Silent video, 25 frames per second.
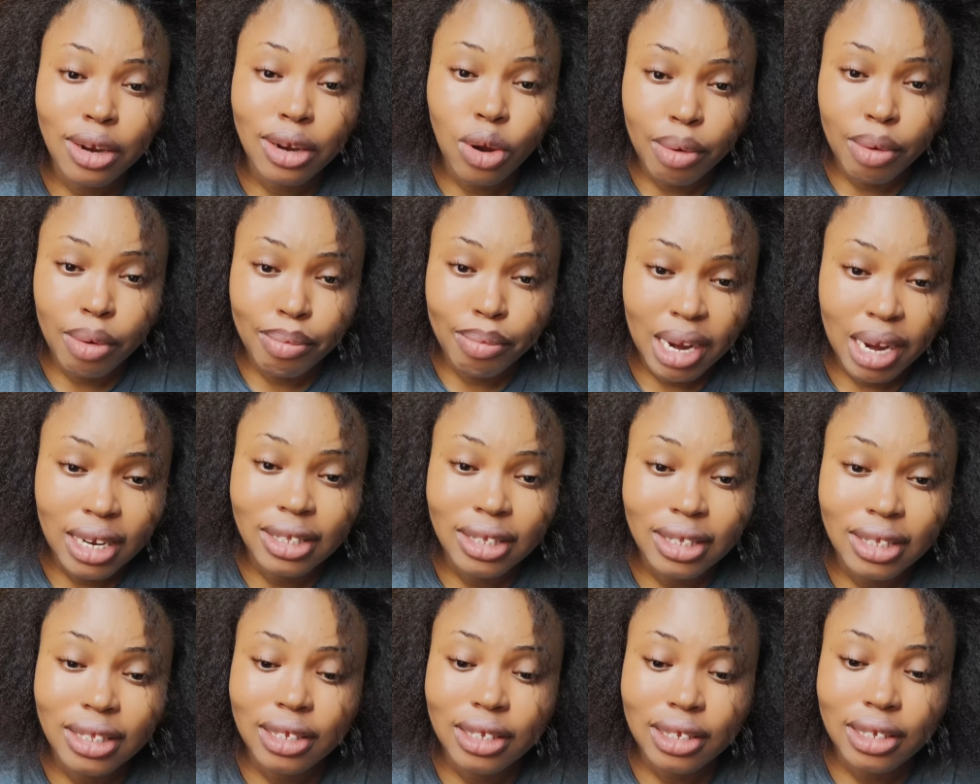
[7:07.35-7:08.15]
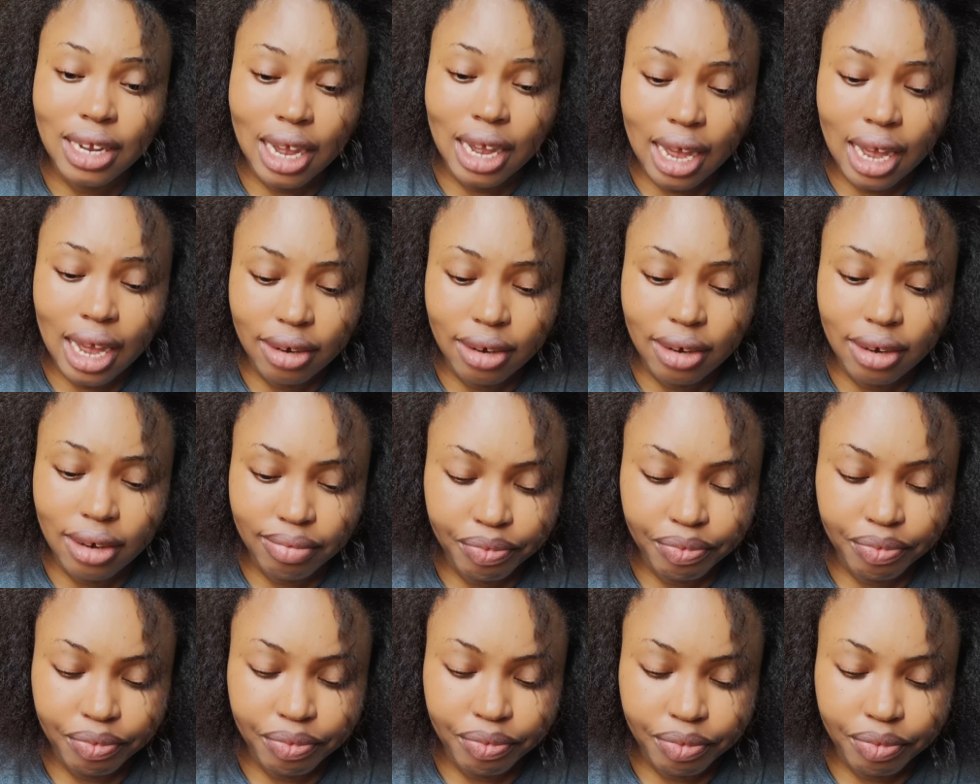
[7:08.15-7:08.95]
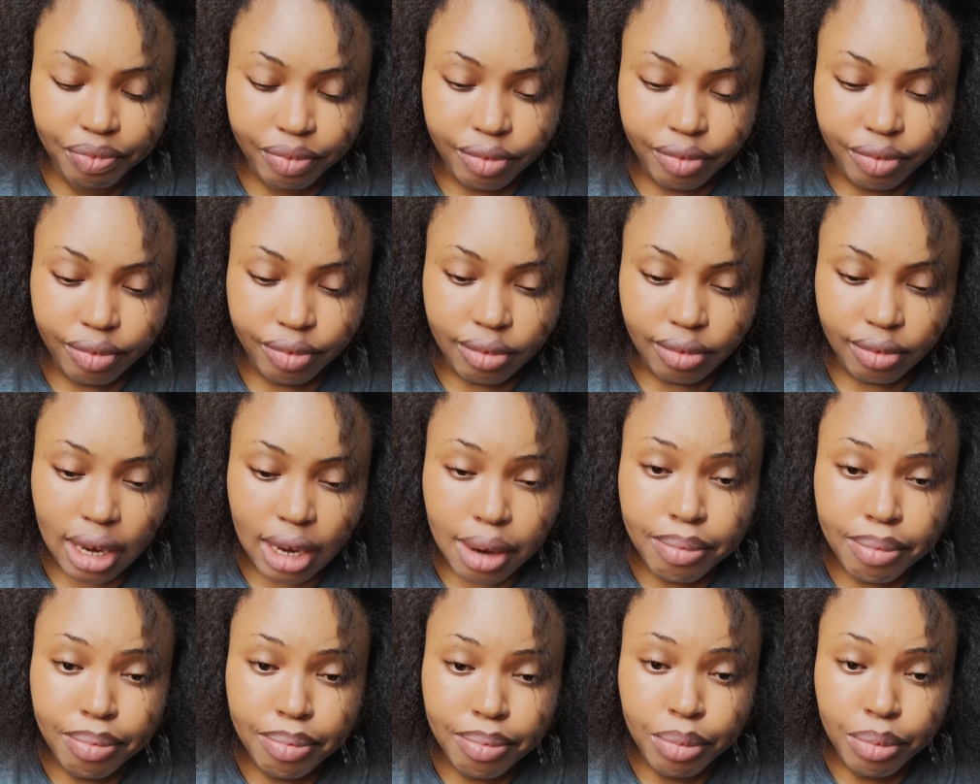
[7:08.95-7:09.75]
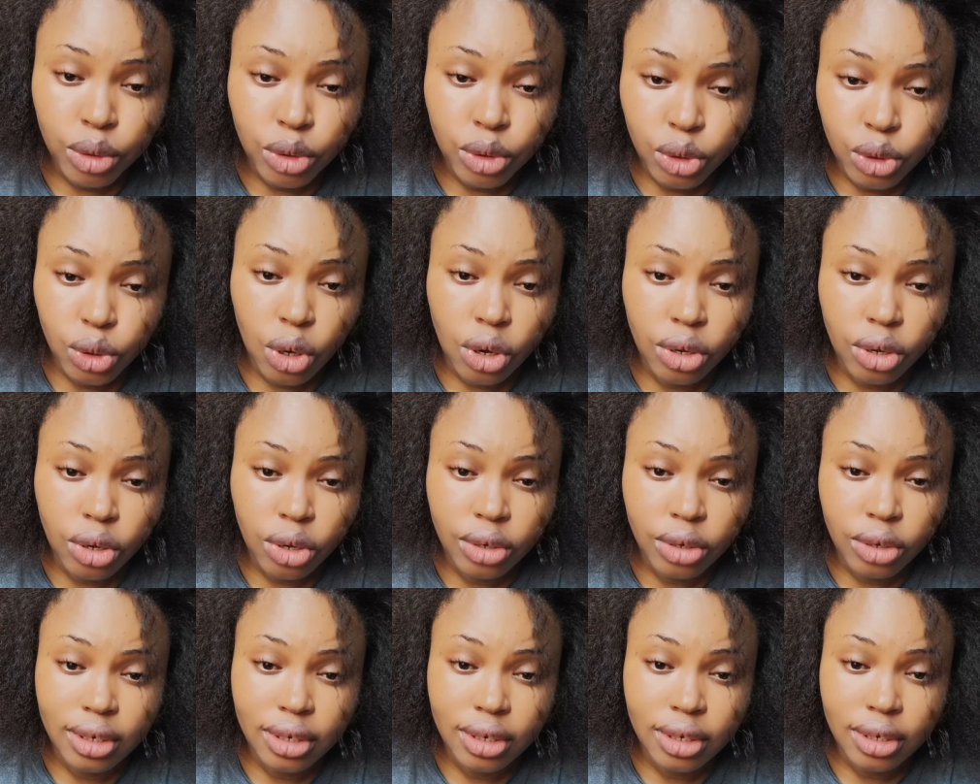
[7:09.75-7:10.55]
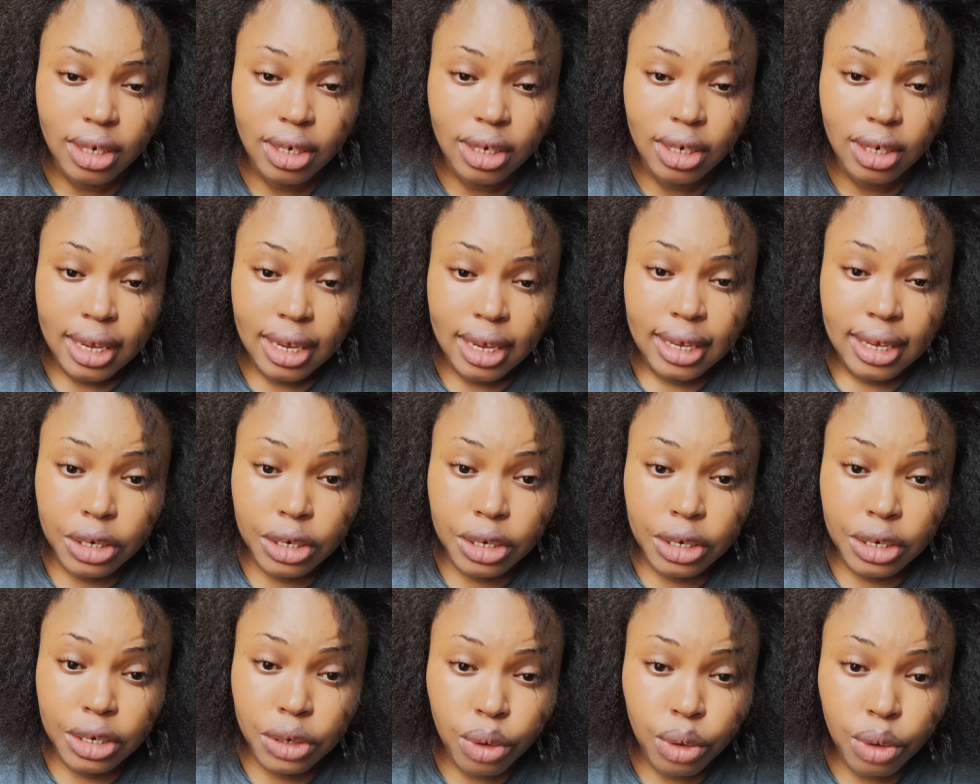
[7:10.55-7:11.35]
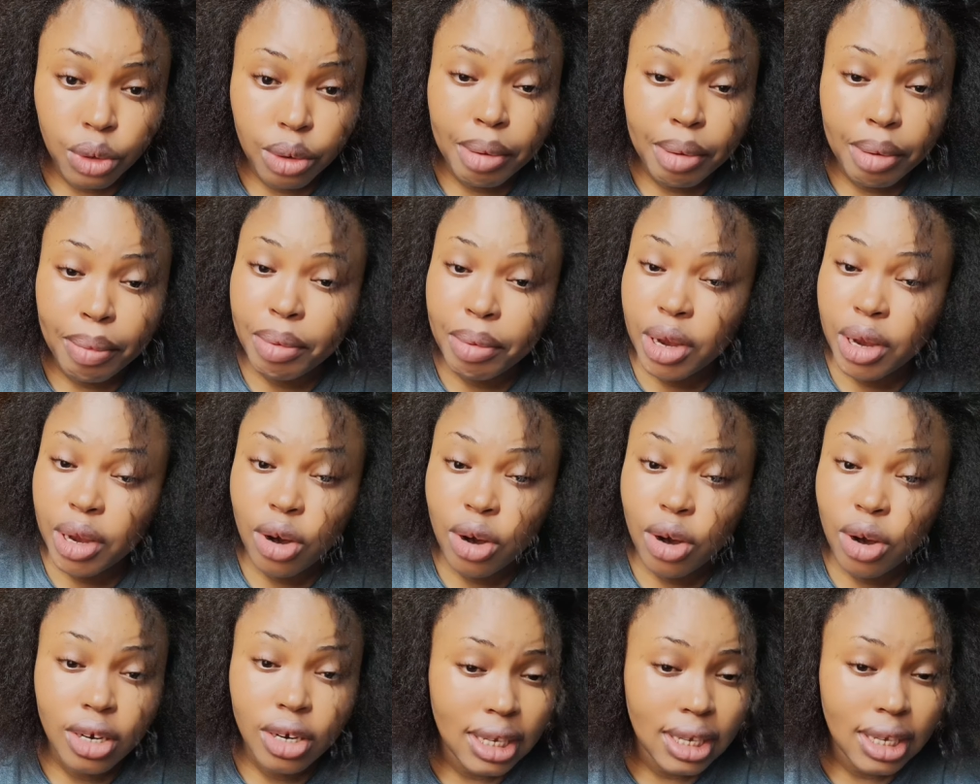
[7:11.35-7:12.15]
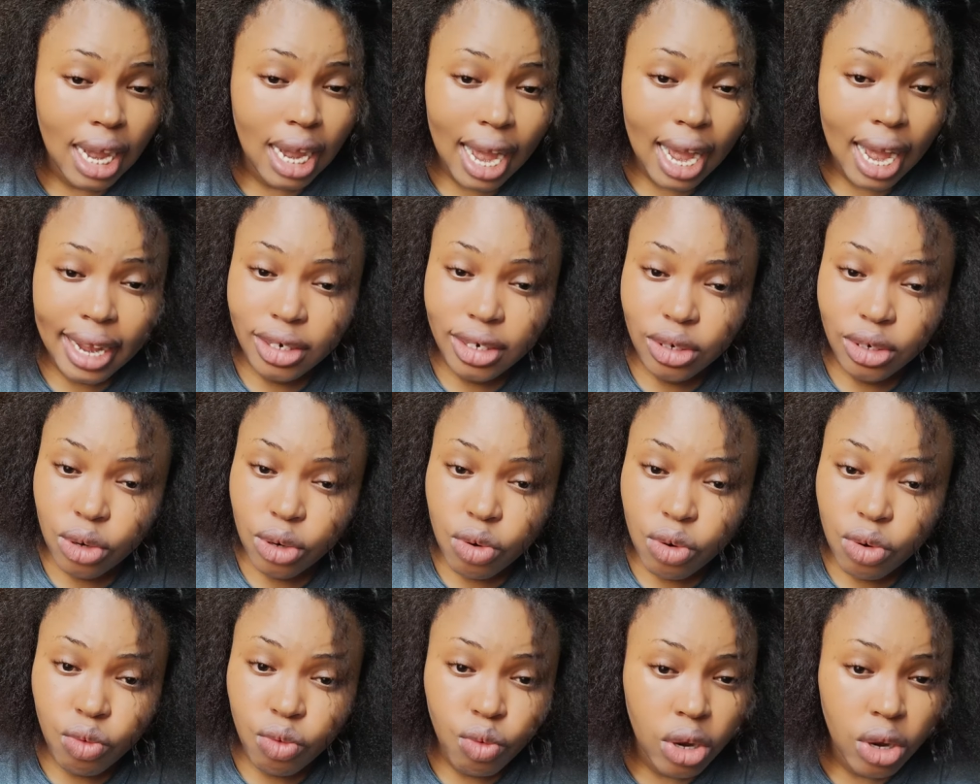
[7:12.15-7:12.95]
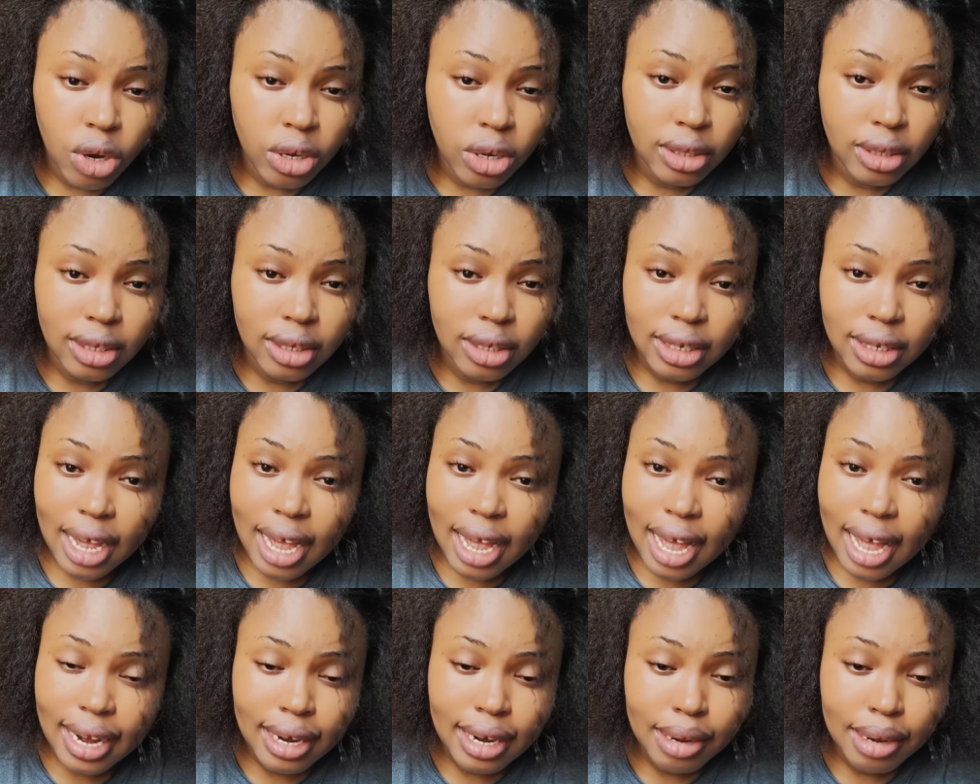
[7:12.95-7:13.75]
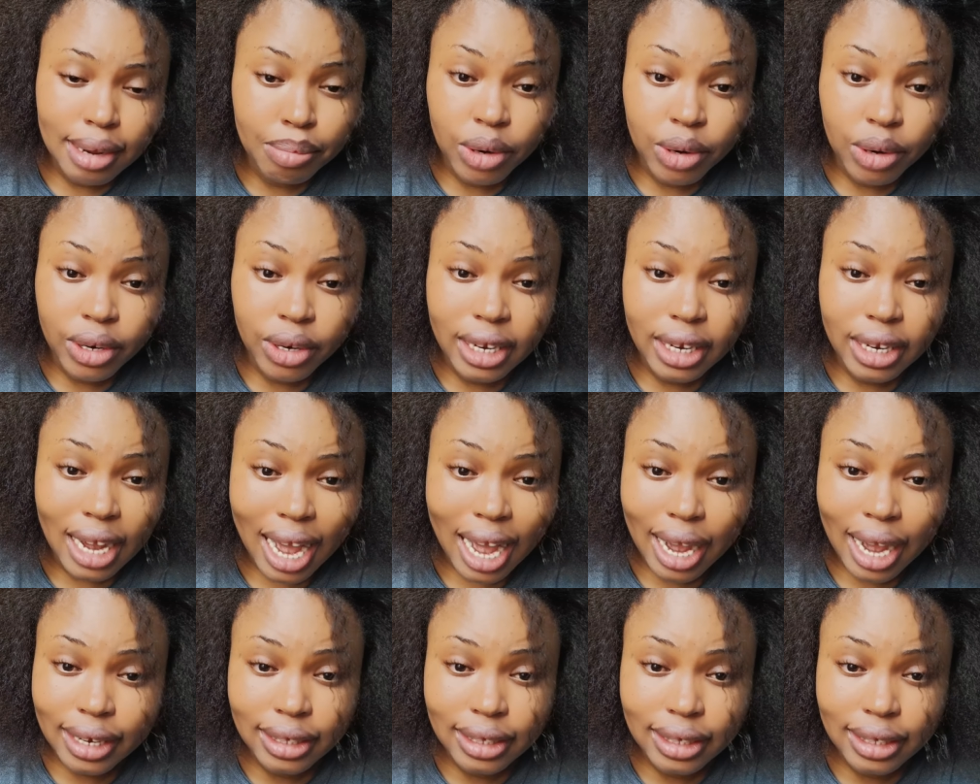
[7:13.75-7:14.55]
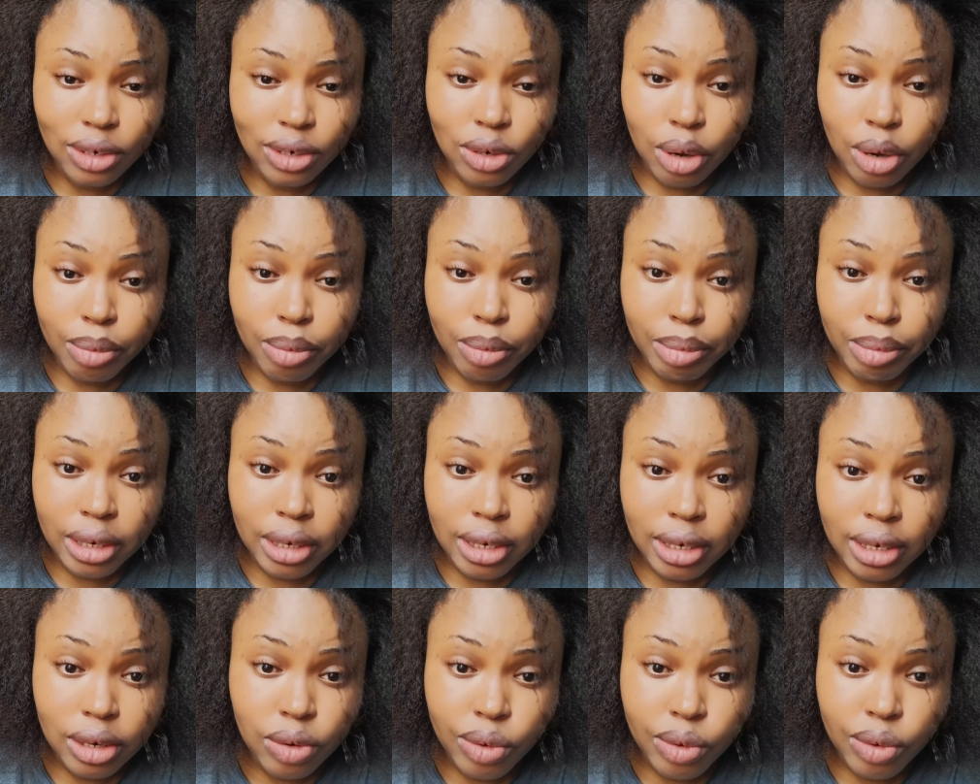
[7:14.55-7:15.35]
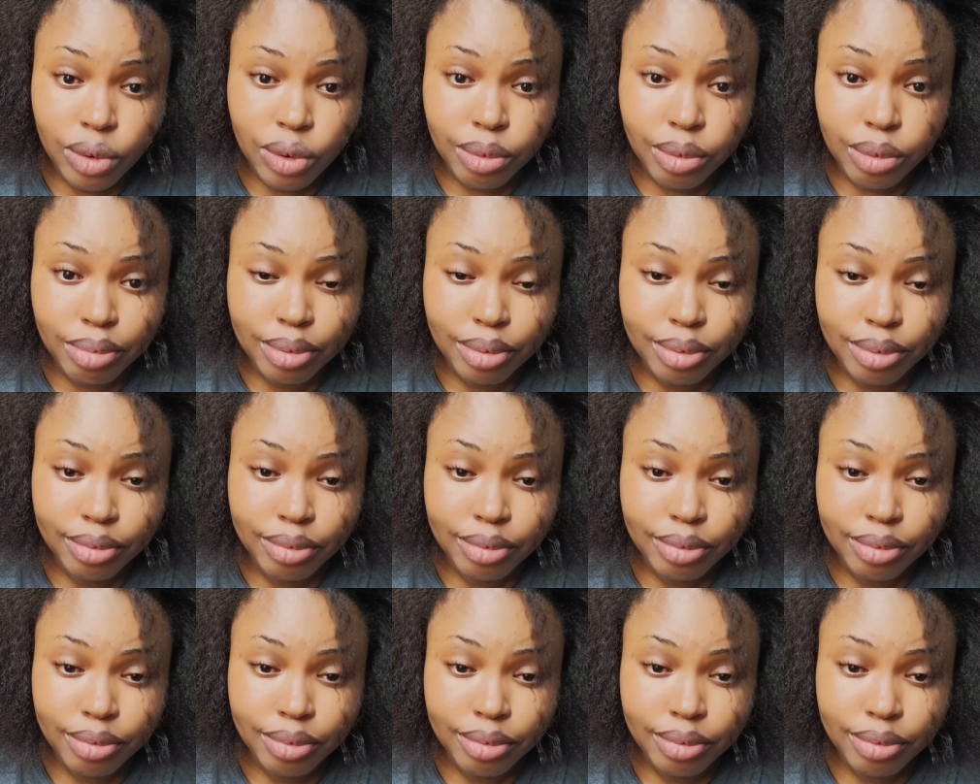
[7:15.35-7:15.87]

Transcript: post on the group, because I don't want anybody acting up in the group. If you want to act up,